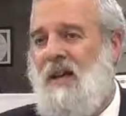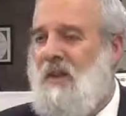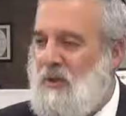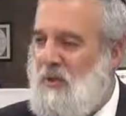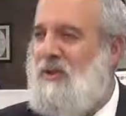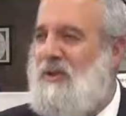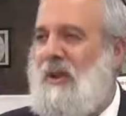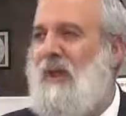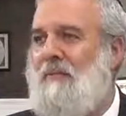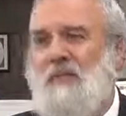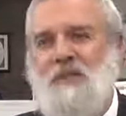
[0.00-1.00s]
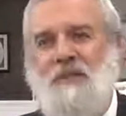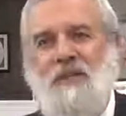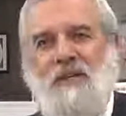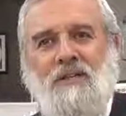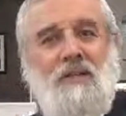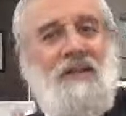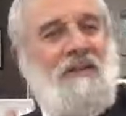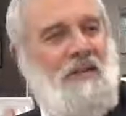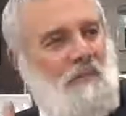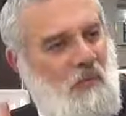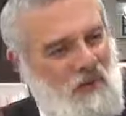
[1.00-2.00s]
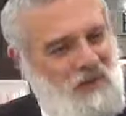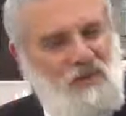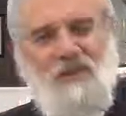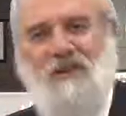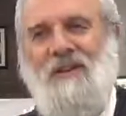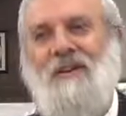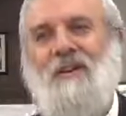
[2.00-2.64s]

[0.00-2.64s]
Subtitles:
And during the time they were sick, the British